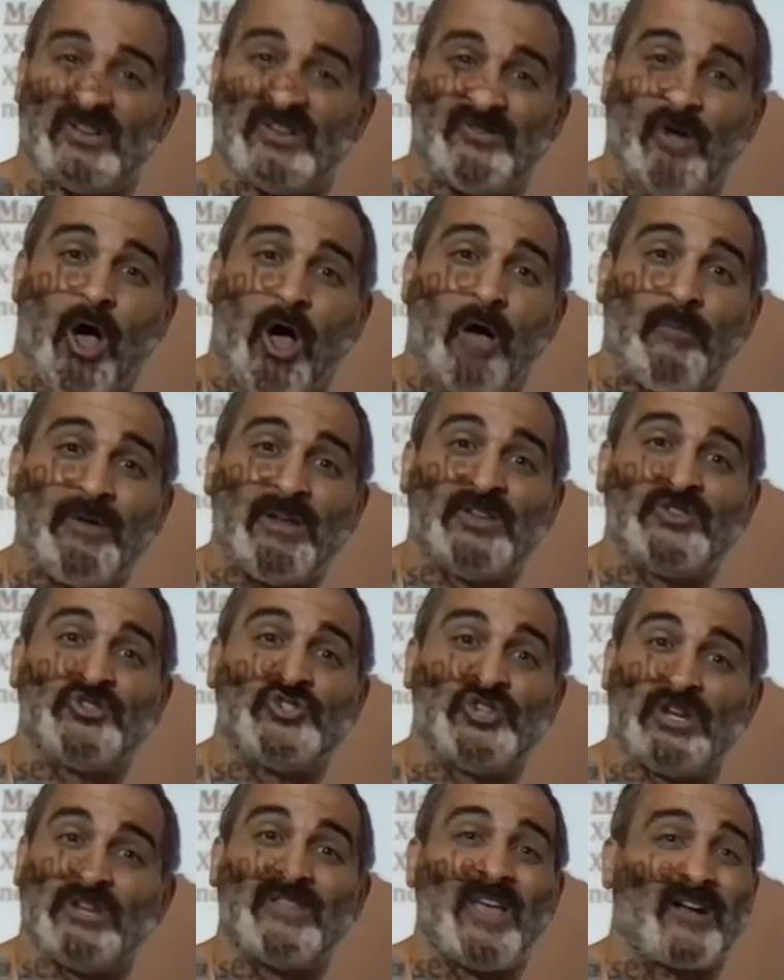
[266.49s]
dominant
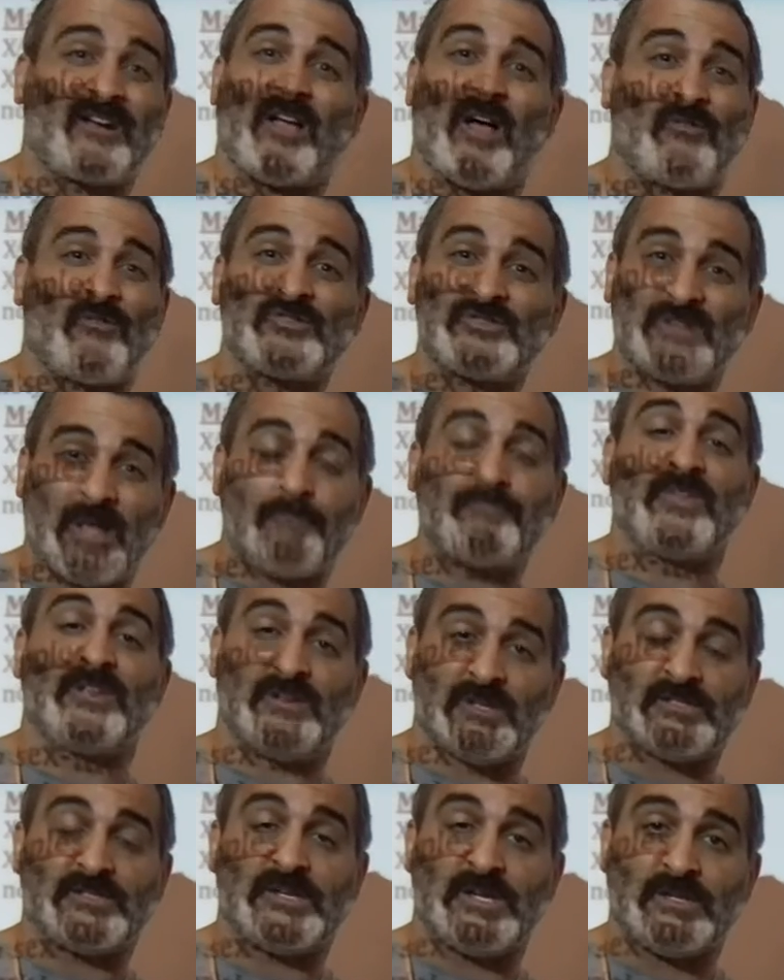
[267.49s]
gene that covers up the
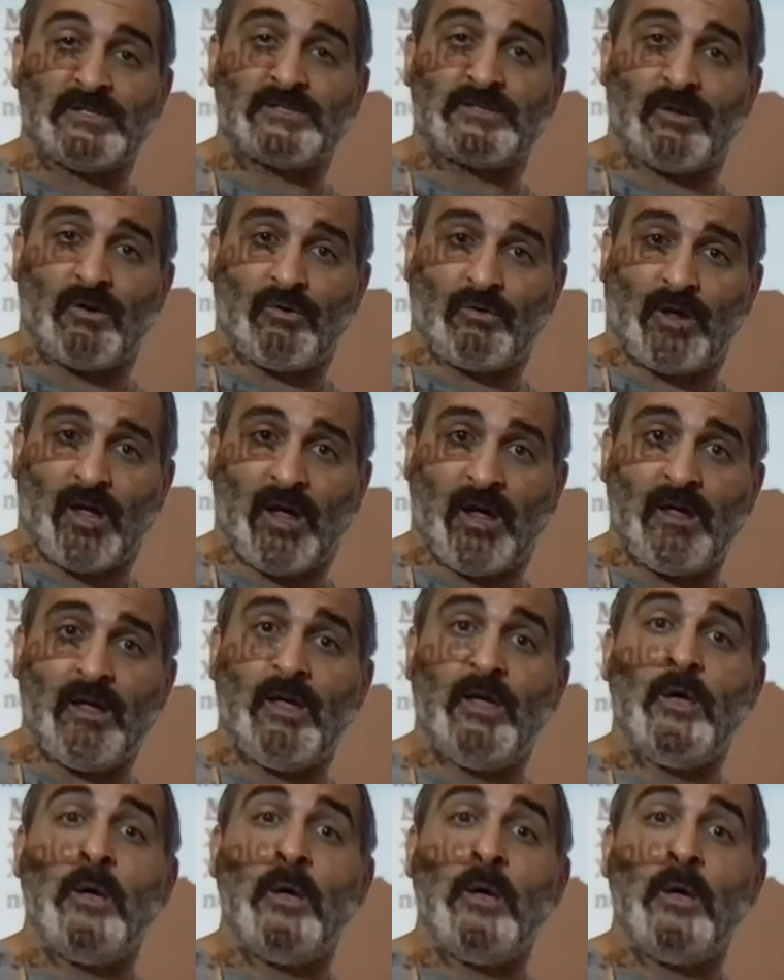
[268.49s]
disease. Okay?